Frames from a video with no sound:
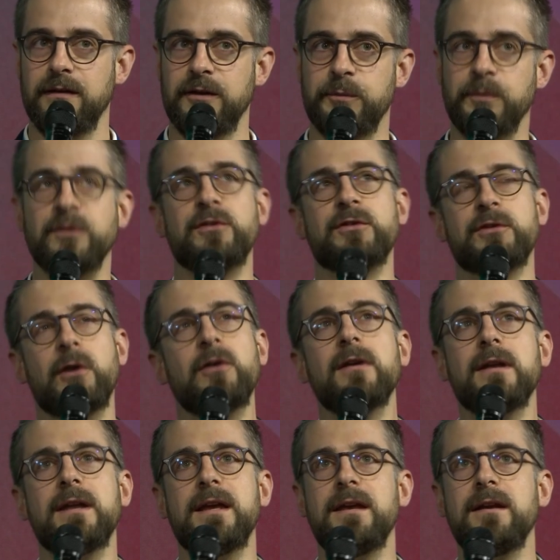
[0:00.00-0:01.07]
It's been
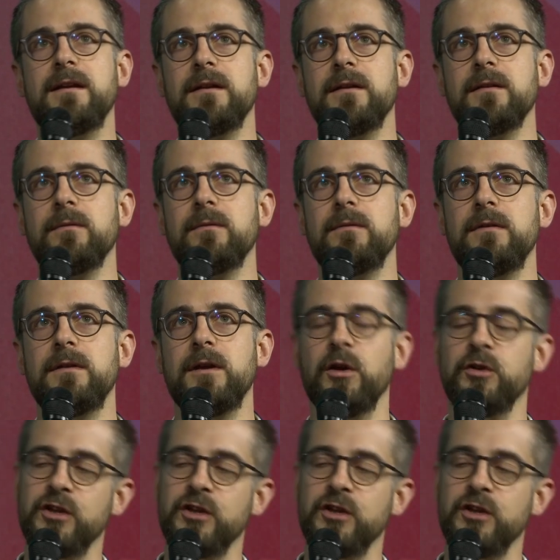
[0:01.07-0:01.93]
certainly, you know,